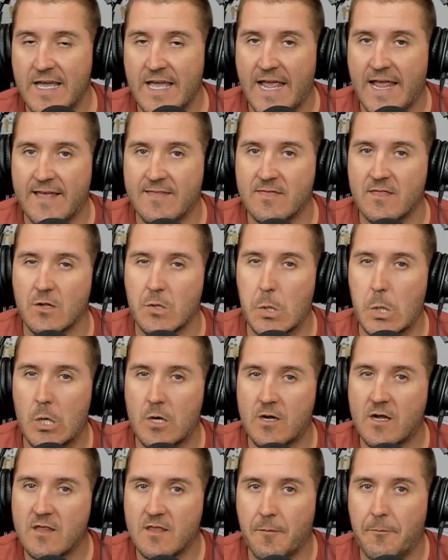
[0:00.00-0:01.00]
And the
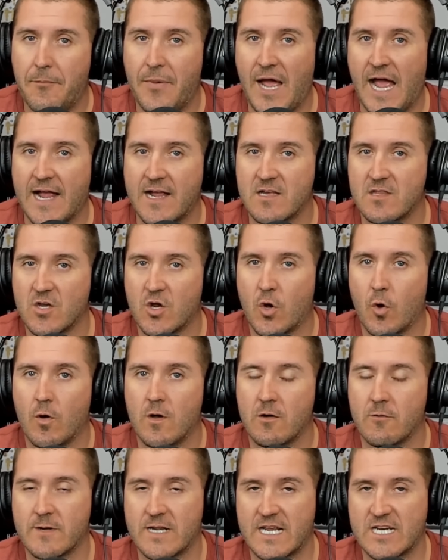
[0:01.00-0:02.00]
look of the back of the
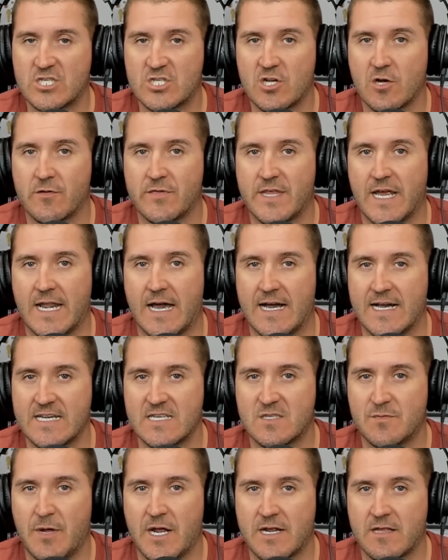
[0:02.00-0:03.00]
coil, when I showed that
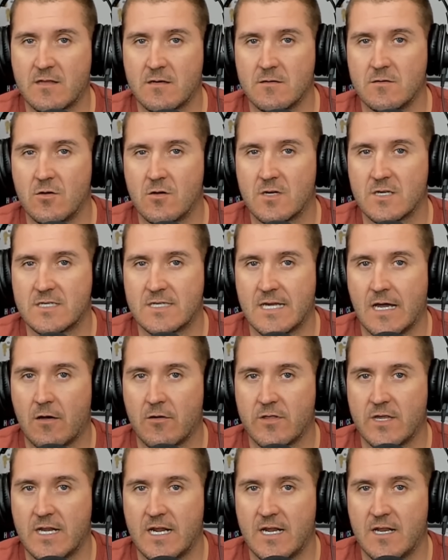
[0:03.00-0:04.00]
ice back there, you could
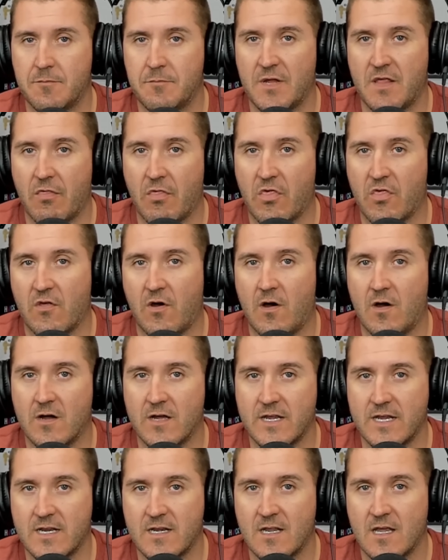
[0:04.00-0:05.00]
tell that it had been
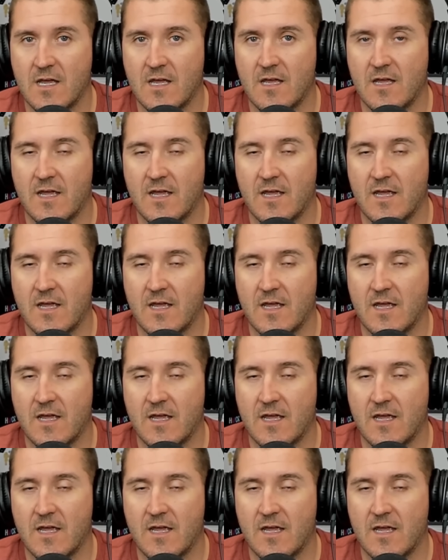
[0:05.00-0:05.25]
thawing